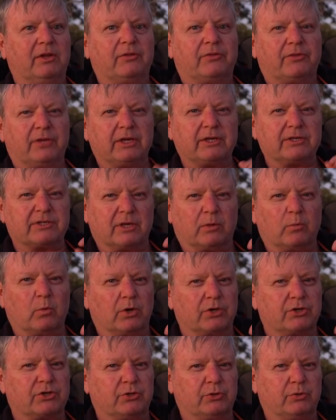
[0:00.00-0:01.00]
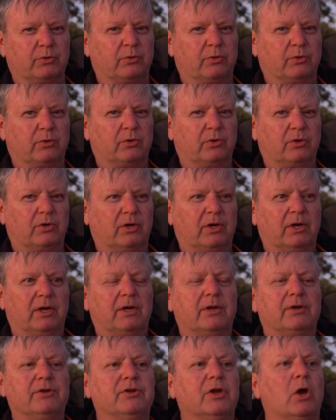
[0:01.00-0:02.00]
things I want to,
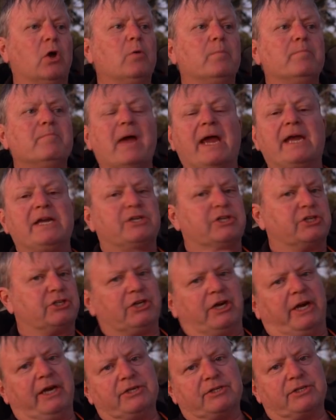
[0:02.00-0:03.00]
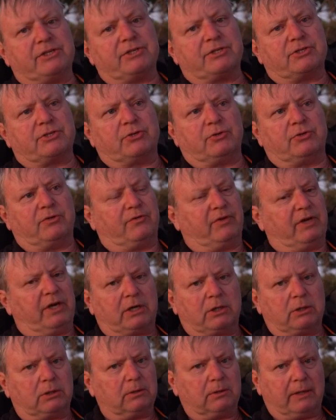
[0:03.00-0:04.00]
no major changes to the
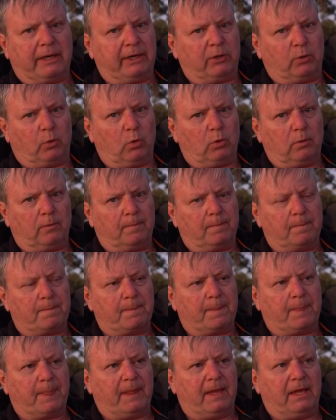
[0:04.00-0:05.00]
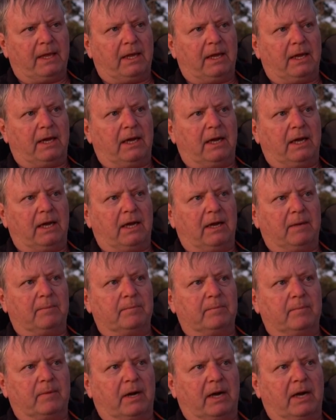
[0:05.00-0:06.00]
vehicle at all.
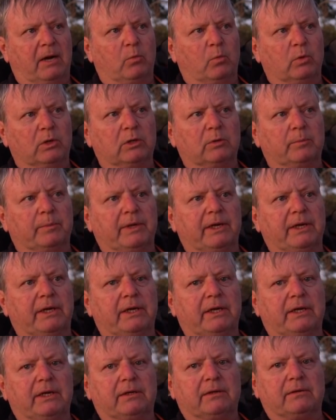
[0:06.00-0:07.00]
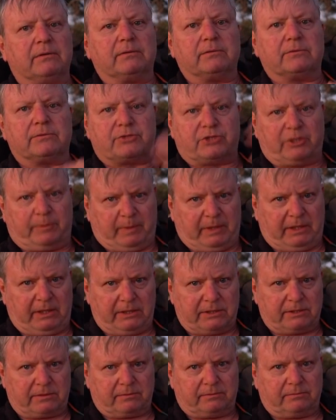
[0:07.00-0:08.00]
I will be chipping
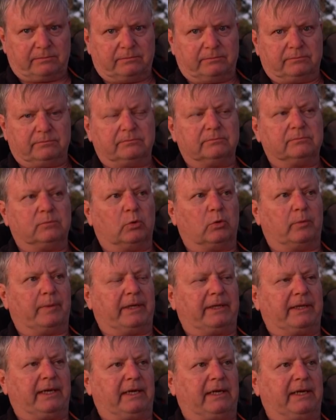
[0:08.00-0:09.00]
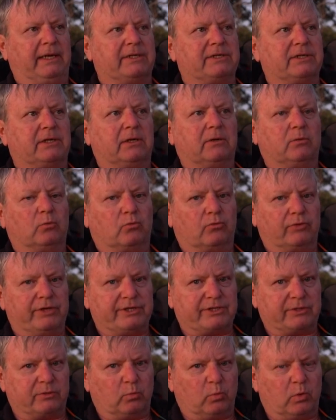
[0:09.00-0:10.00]
it. More about that later, and the
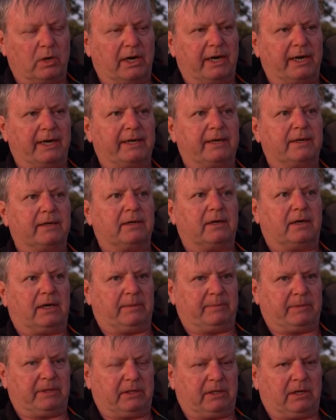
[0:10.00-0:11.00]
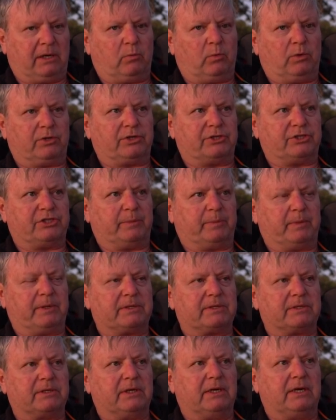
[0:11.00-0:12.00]
reason why I want to chip it.